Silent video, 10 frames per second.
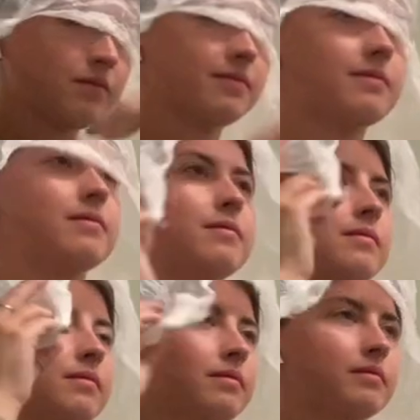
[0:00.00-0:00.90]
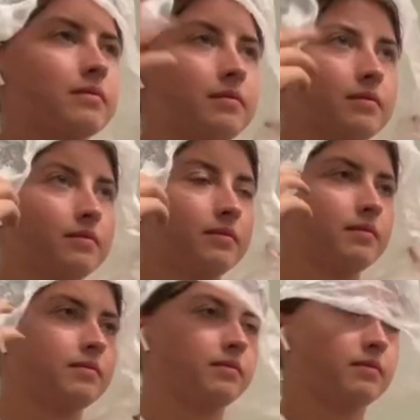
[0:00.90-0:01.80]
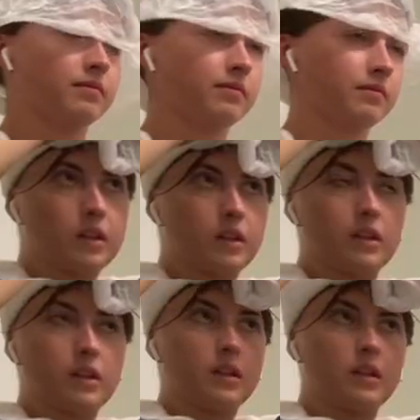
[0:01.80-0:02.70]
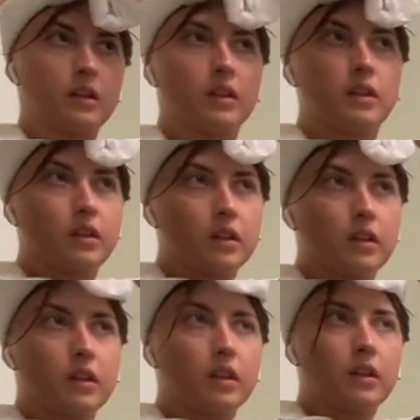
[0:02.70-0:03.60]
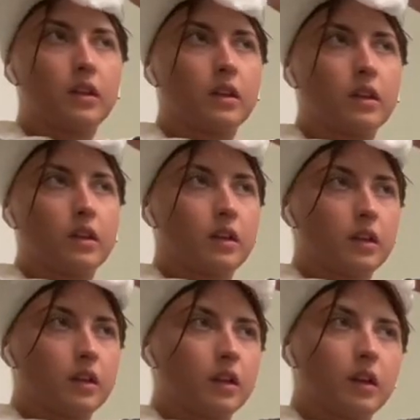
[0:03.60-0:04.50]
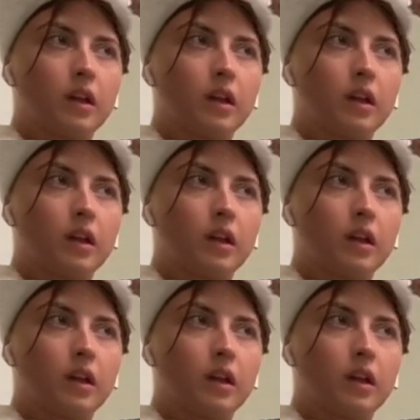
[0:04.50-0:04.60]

Nobody speaks.